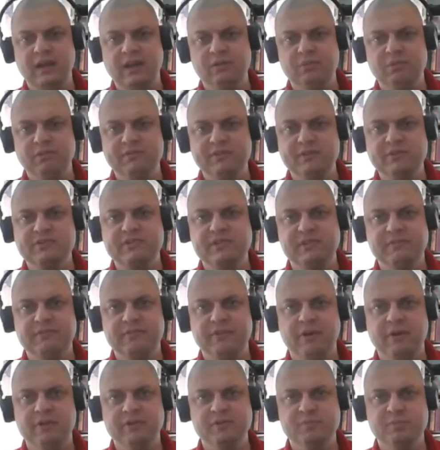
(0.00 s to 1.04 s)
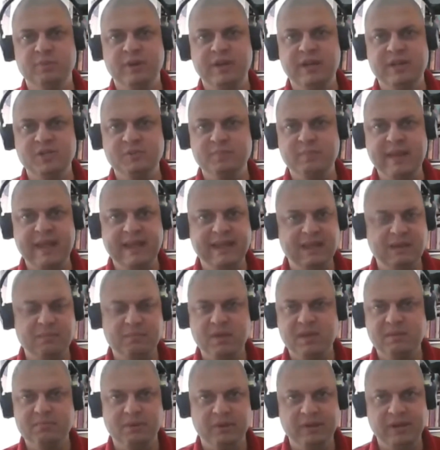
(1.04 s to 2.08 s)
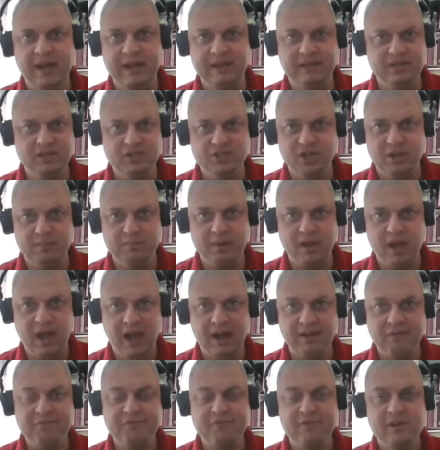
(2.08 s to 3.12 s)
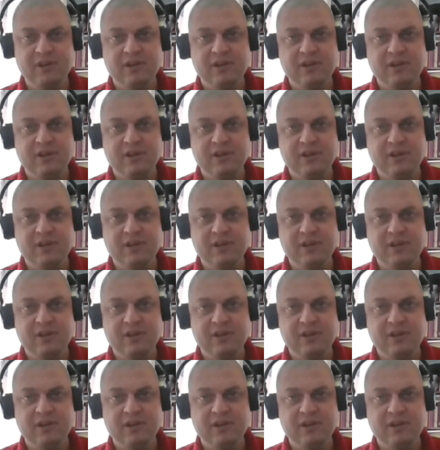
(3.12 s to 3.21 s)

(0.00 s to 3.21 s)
Reversing Falls Bridge begging people not to jump off.